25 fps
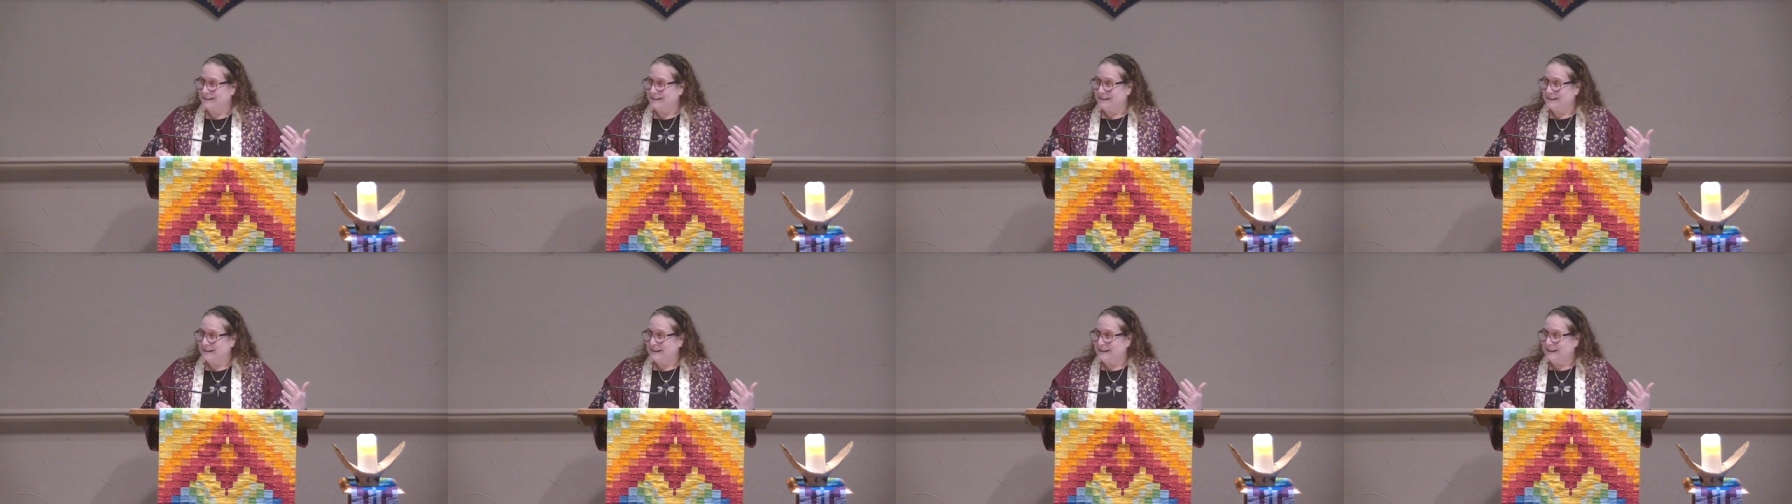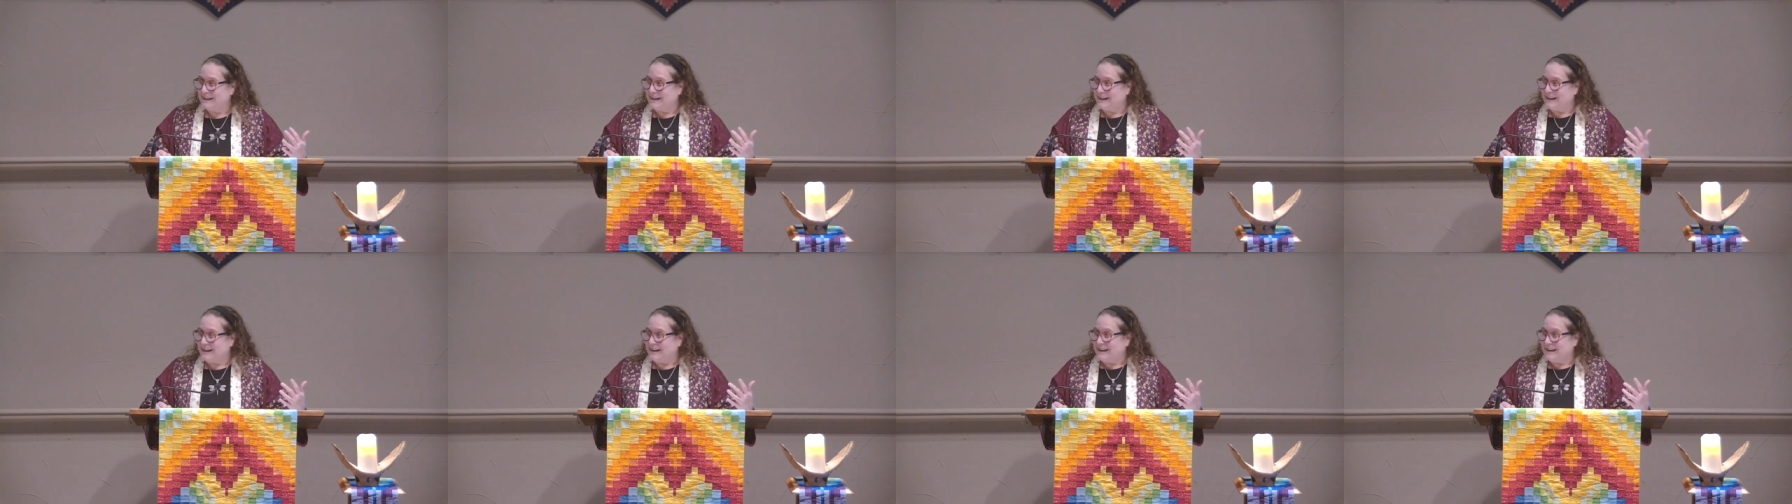
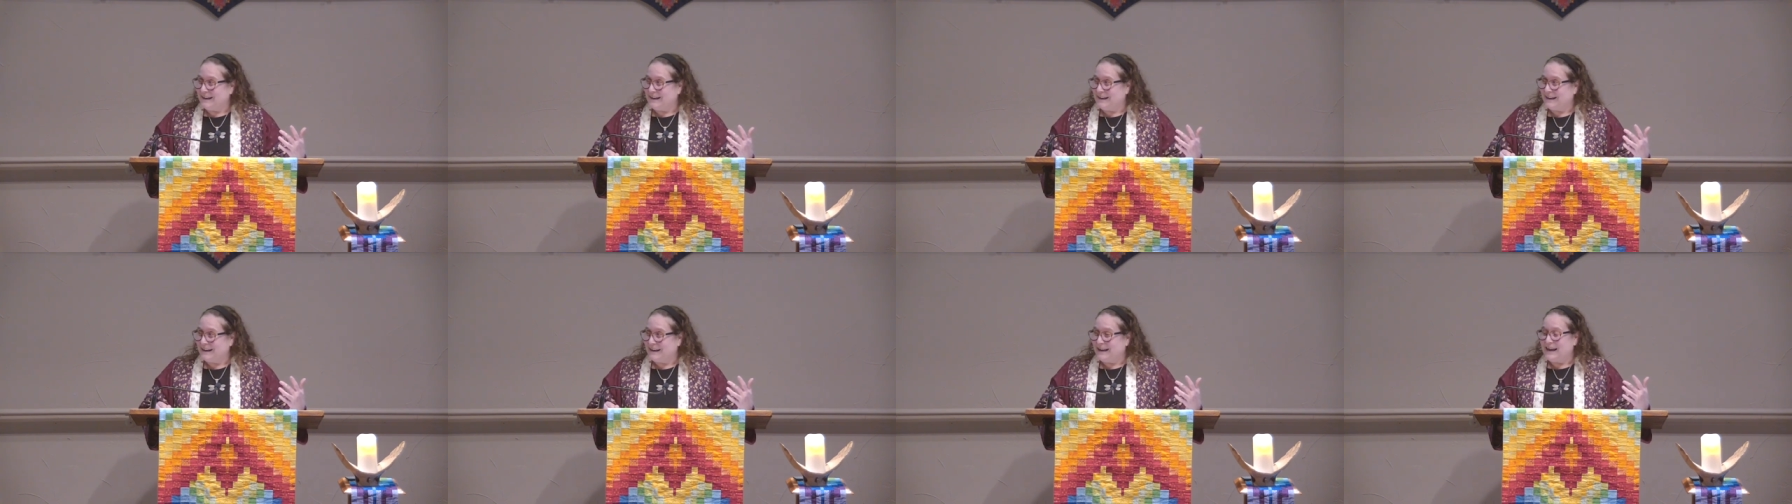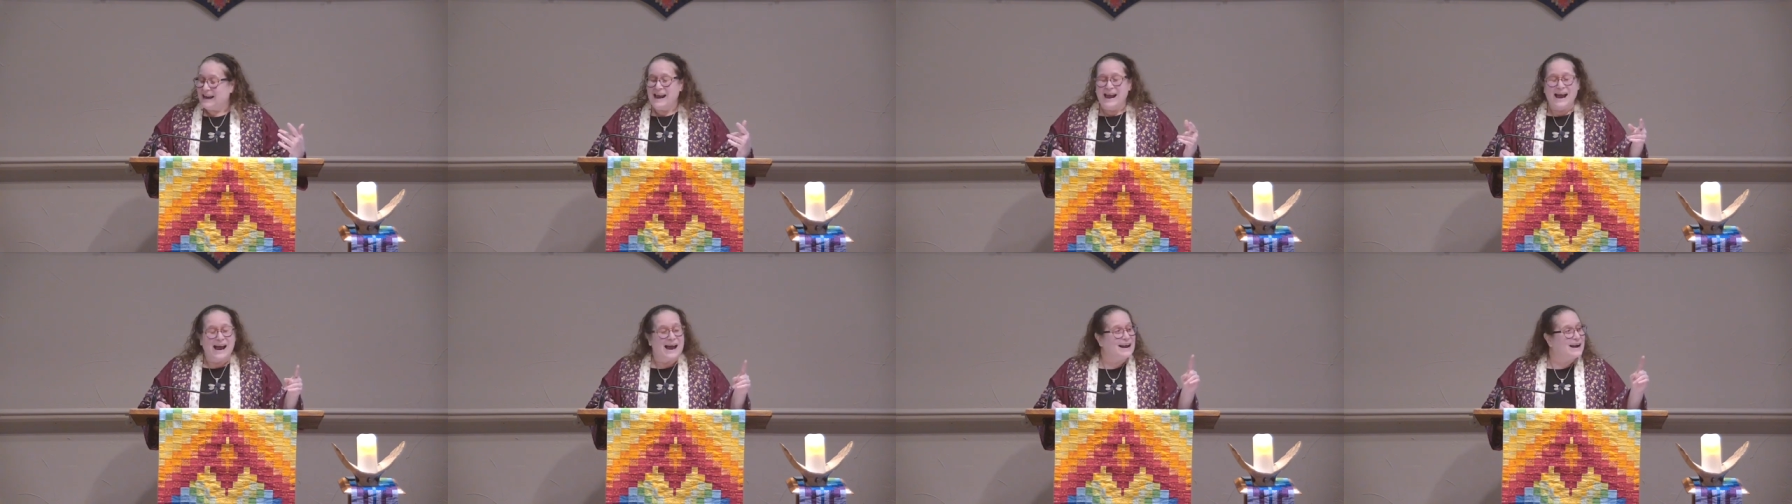
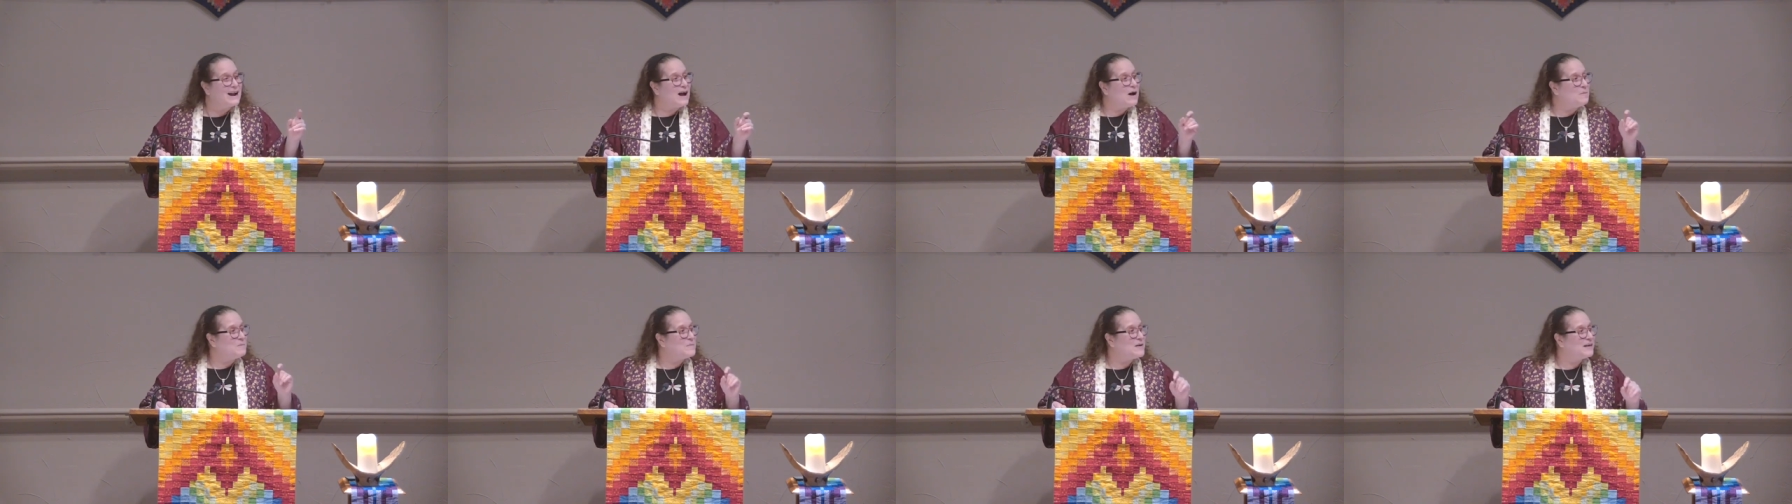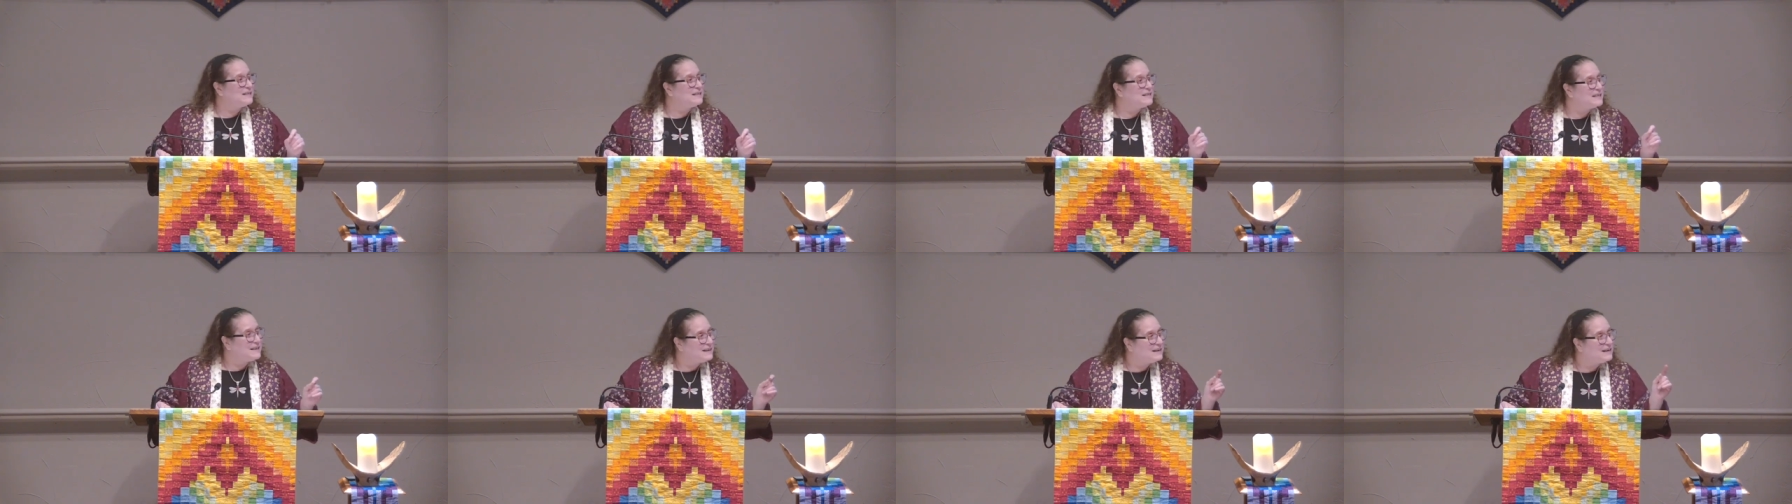And I'll
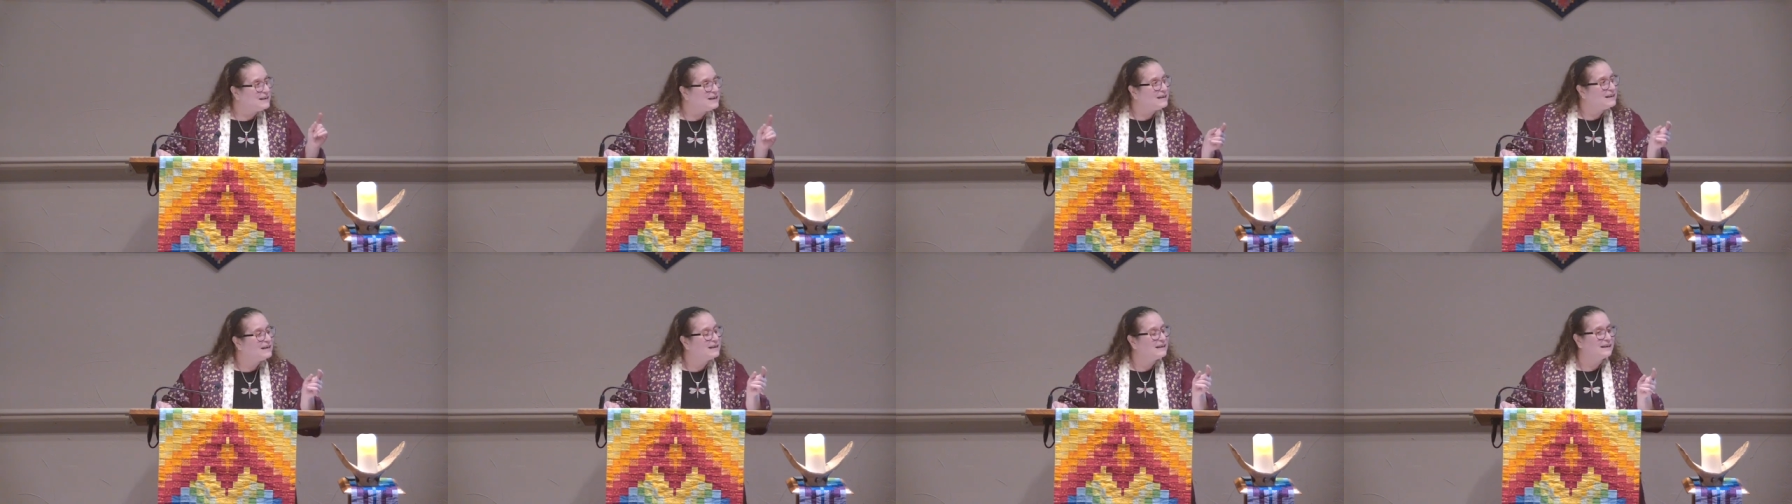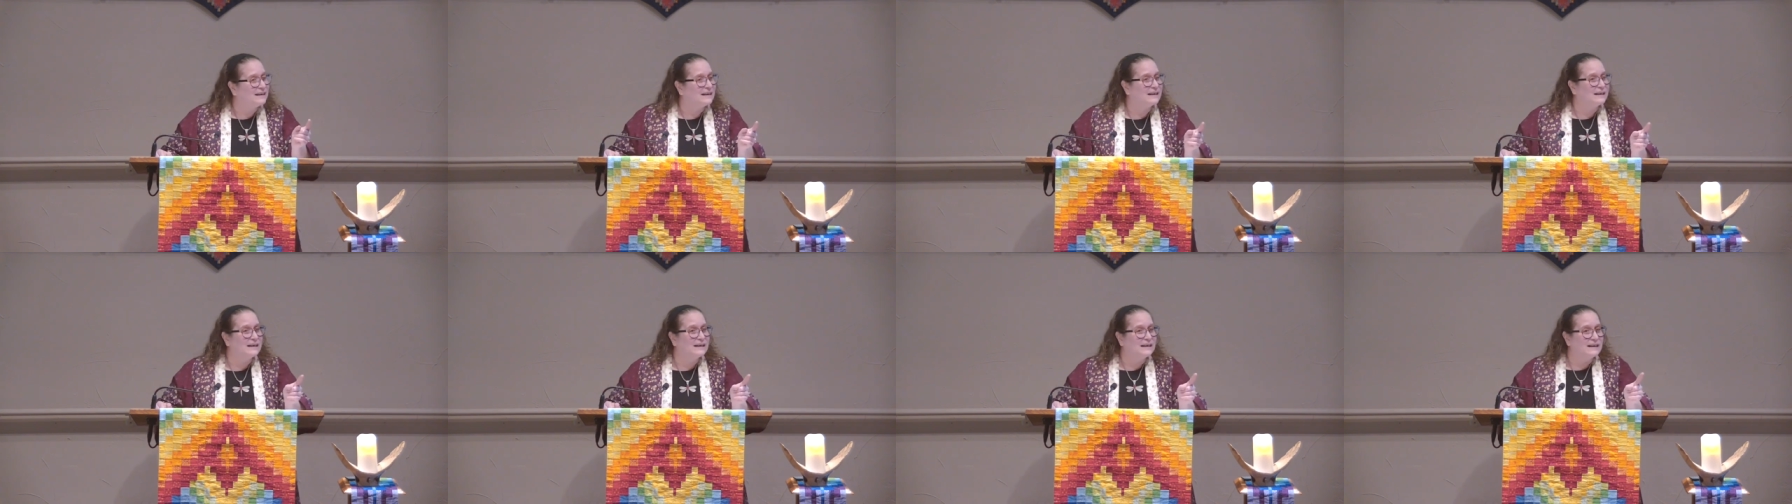mention
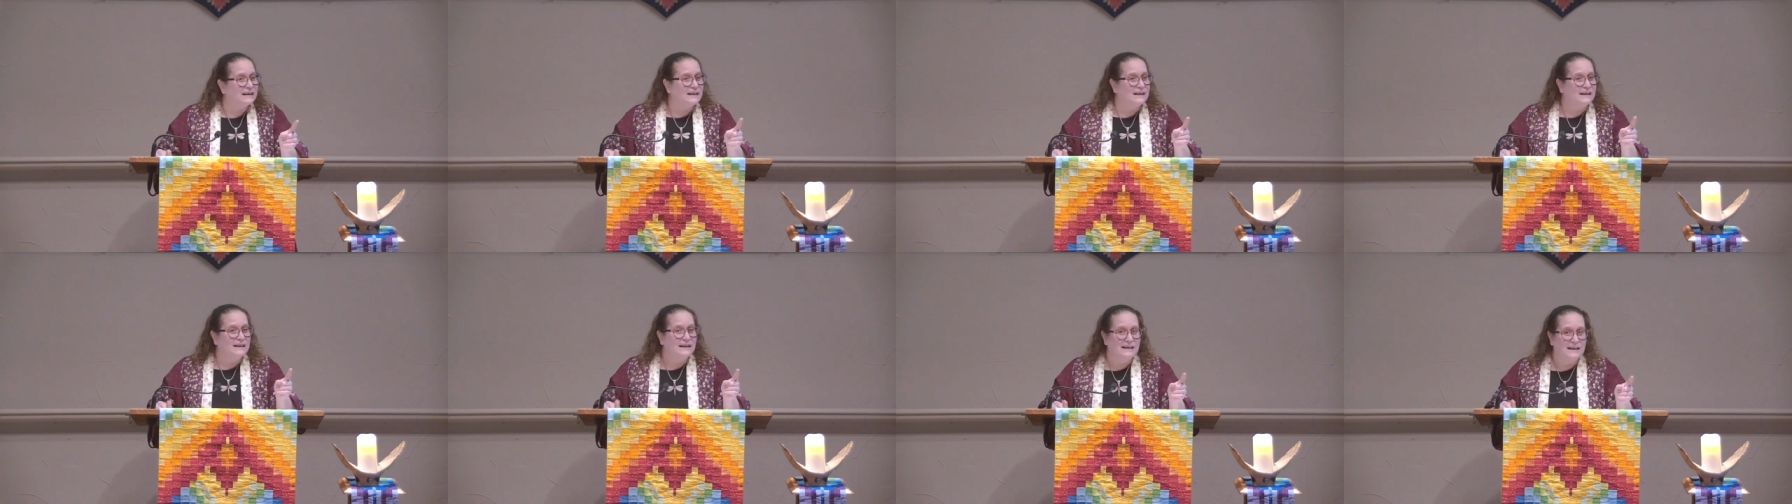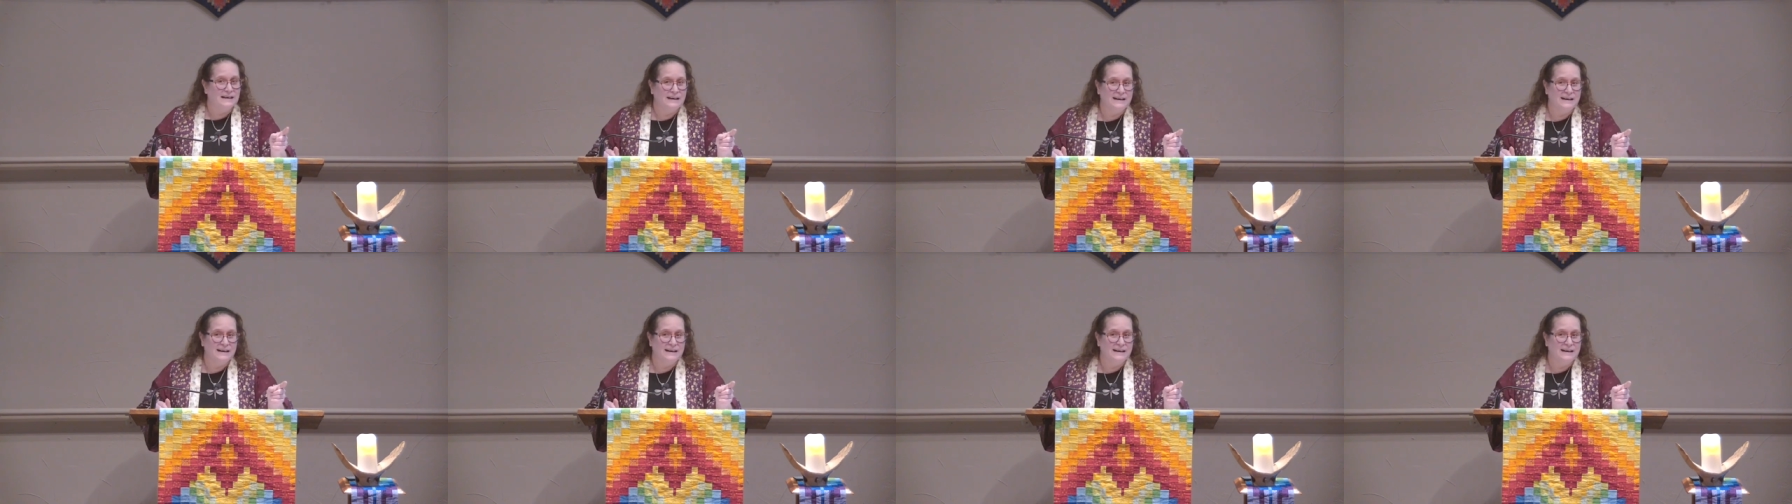here,